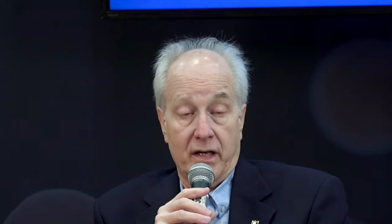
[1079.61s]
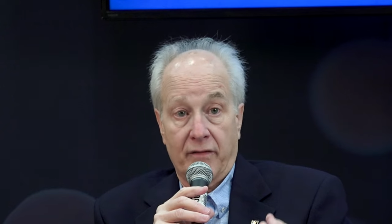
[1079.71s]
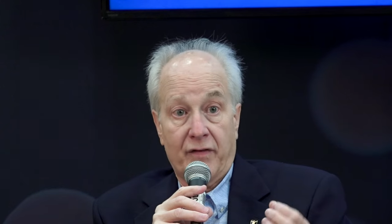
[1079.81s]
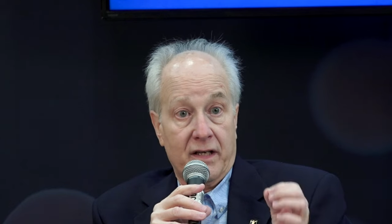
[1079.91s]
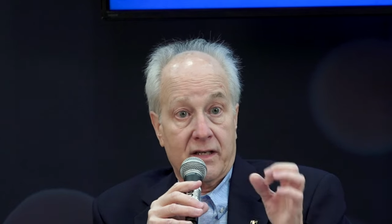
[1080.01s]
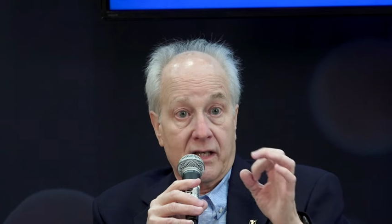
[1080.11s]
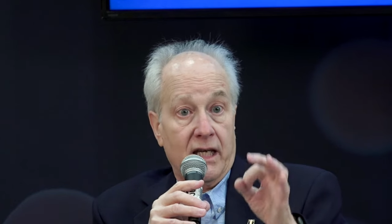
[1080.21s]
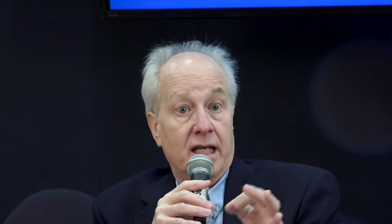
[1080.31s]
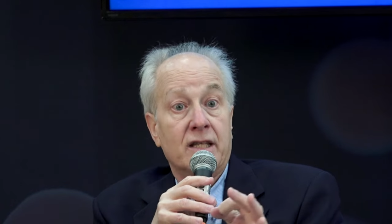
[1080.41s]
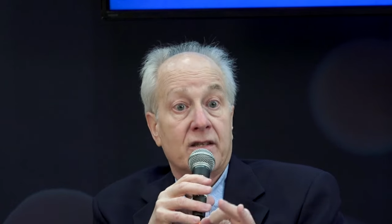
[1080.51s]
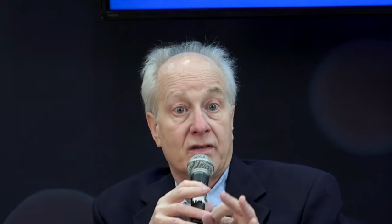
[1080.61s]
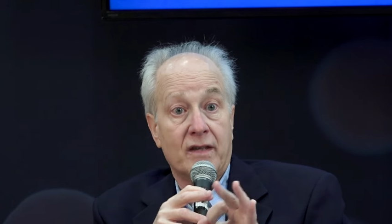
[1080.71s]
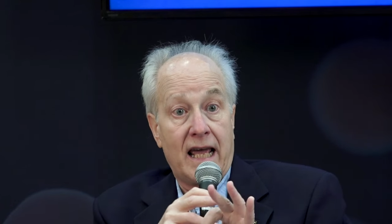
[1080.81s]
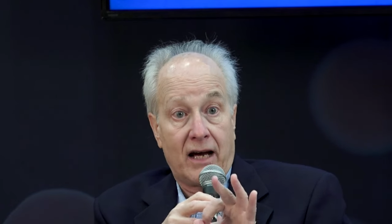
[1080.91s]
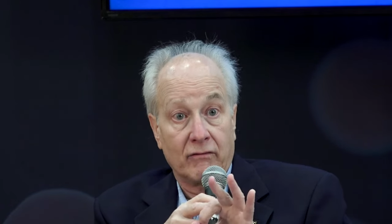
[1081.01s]
if it's in
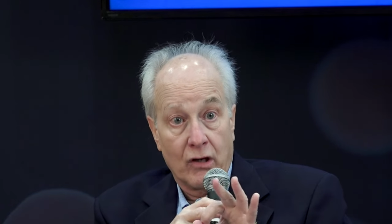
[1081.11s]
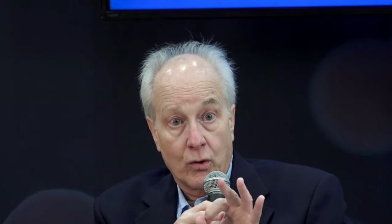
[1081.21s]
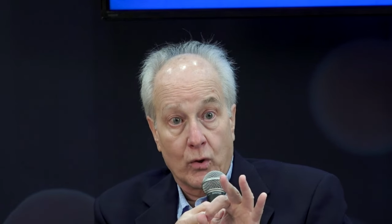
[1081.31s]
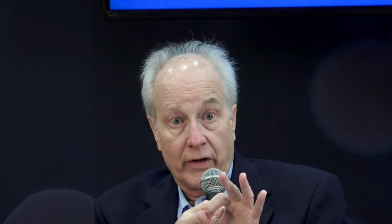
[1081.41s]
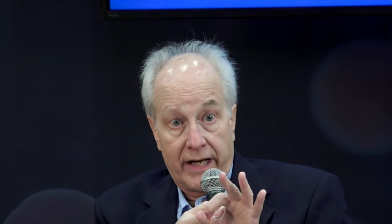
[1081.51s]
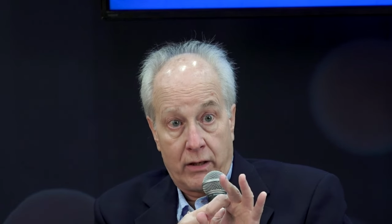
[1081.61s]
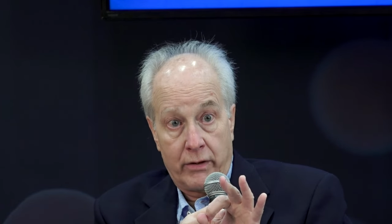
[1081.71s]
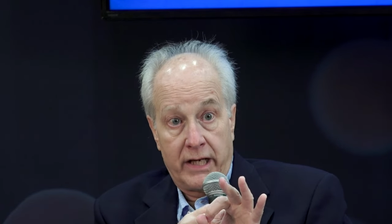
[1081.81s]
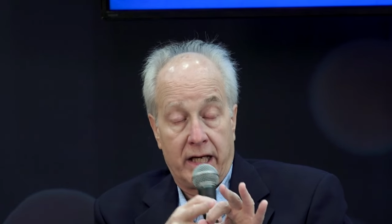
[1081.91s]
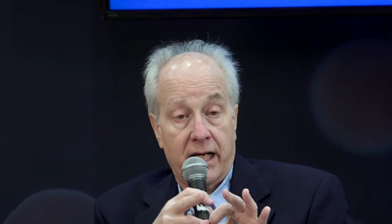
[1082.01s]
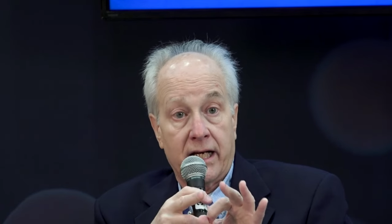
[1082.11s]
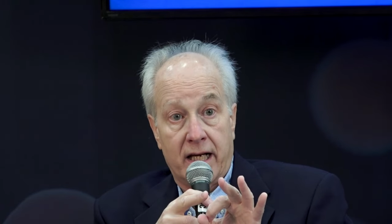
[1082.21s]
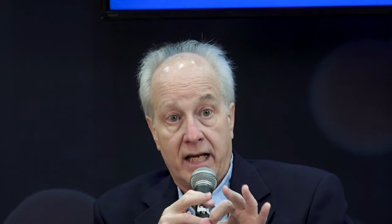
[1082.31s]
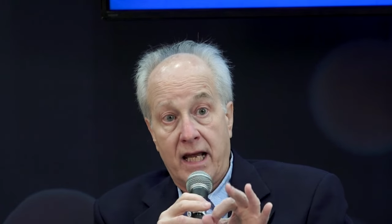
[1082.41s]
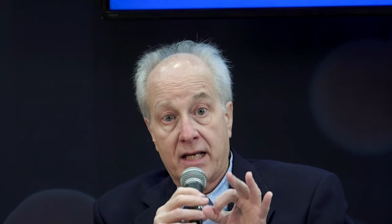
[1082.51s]
that local area
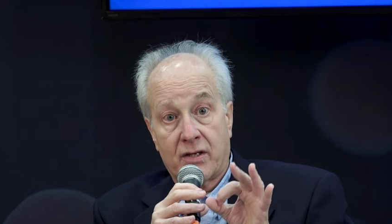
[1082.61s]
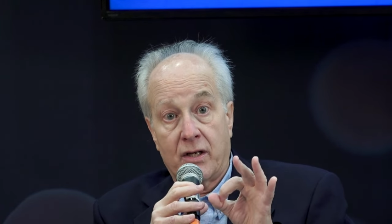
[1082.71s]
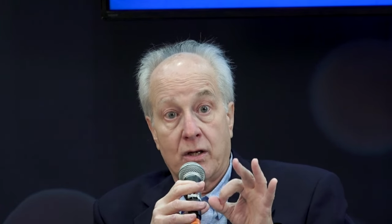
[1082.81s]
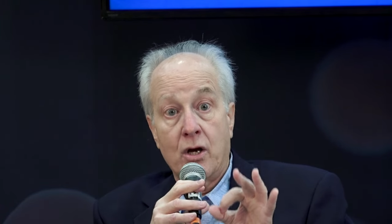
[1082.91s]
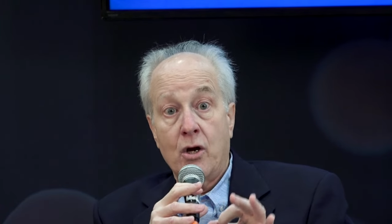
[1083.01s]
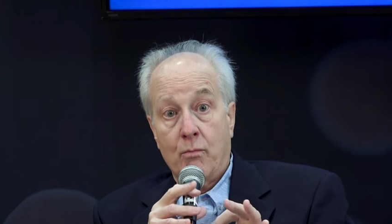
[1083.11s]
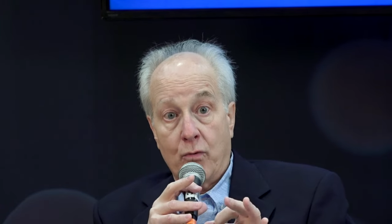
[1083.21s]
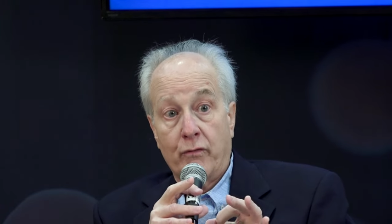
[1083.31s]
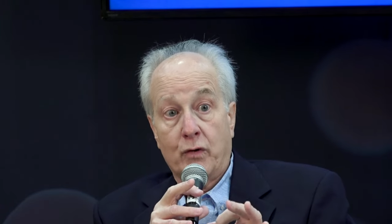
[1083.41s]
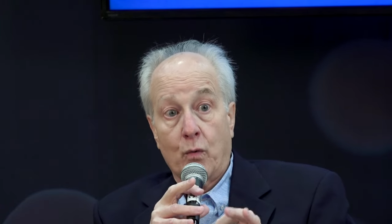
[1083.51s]
and hasn't moved